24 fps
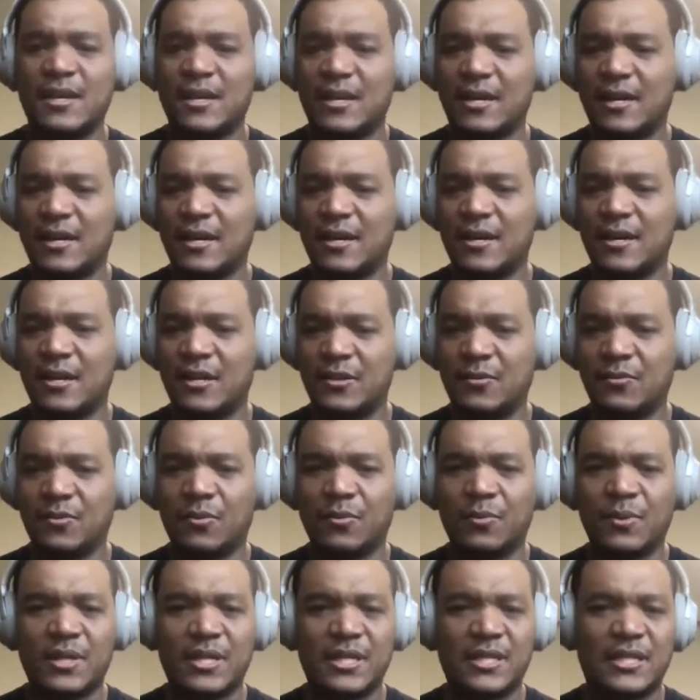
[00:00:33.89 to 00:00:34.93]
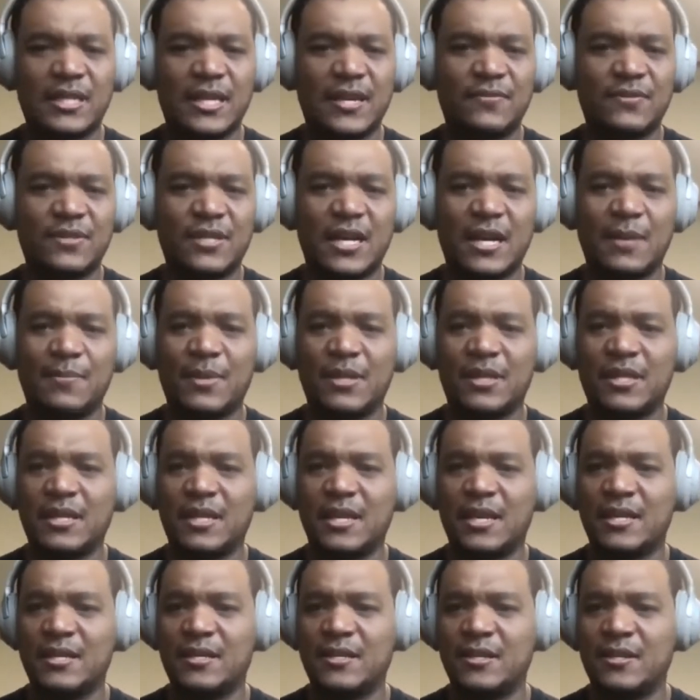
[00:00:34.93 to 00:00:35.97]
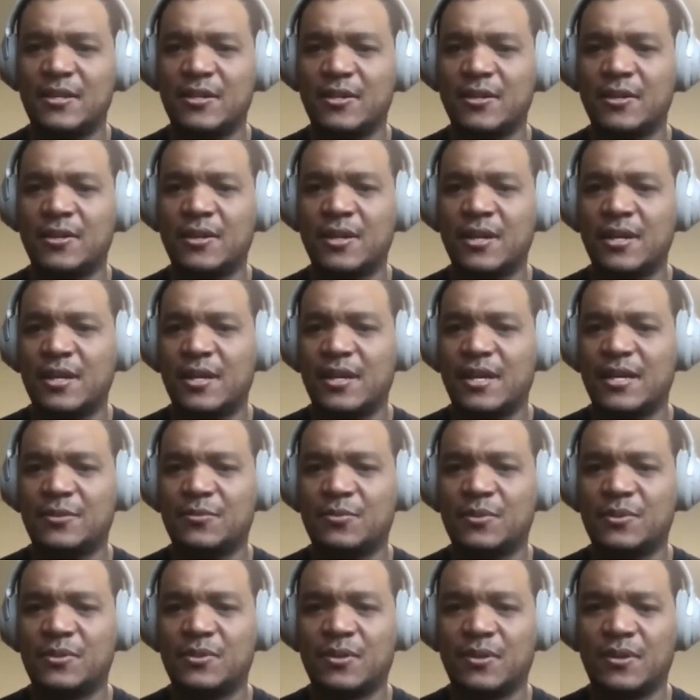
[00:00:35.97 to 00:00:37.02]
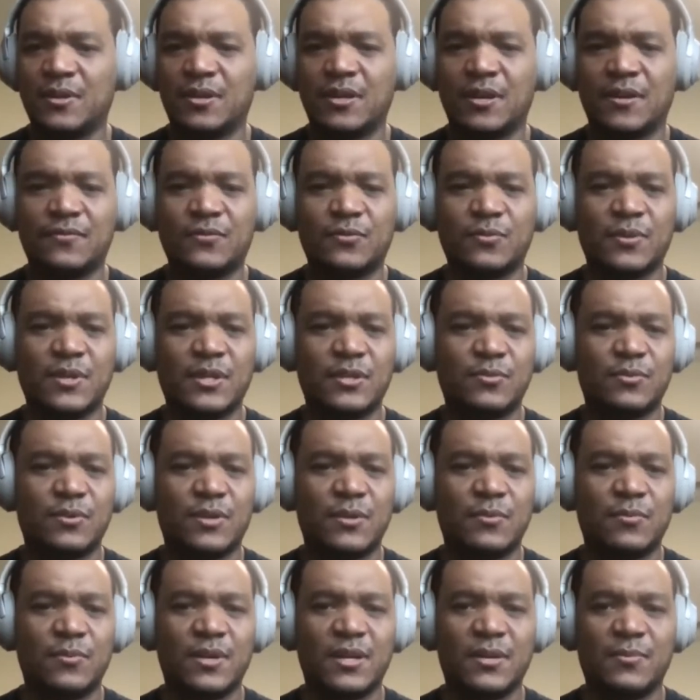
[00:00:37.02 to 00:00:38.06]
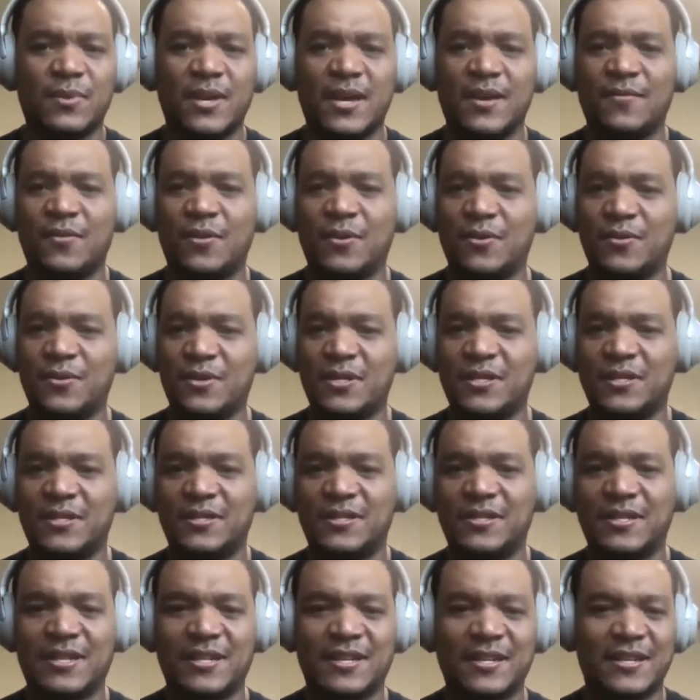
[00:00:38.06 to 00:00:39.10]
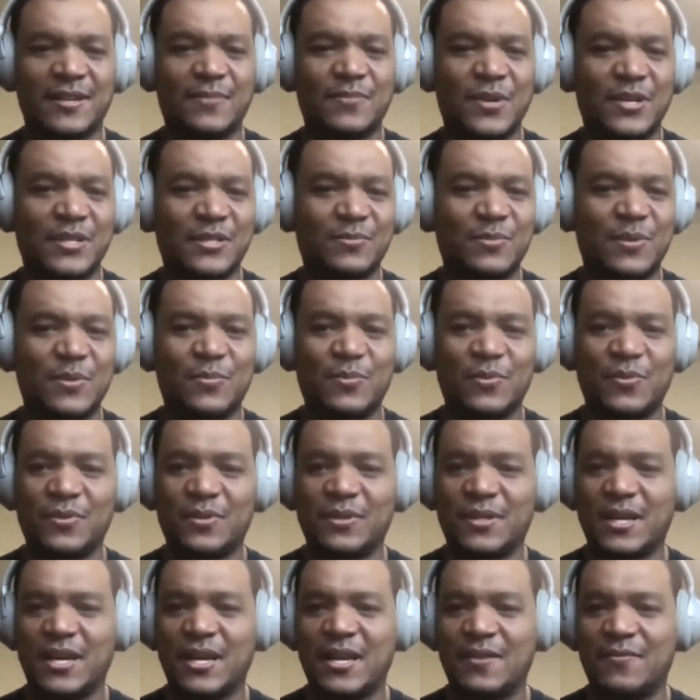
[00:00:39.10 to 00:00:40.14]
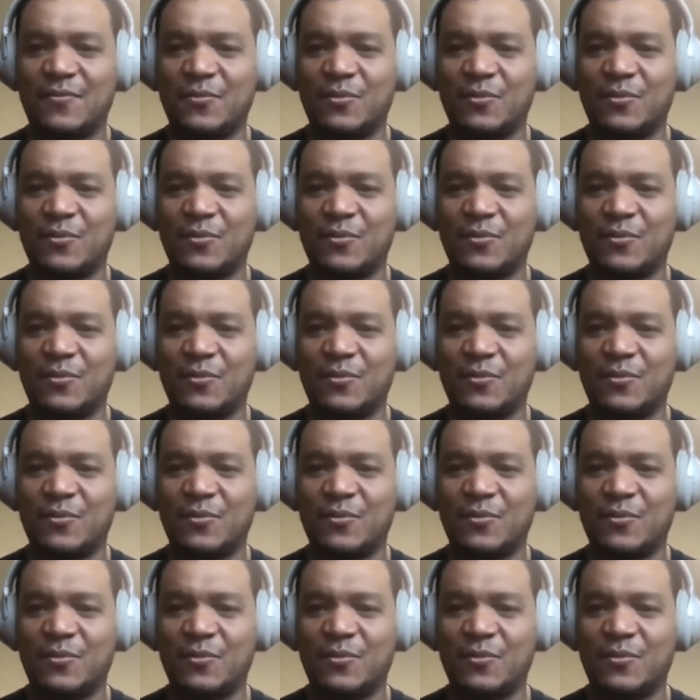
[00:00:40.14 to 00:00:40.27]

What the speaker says: And it will really save time at the end here as we're starting off 2021 and we have all these amazing people on the line.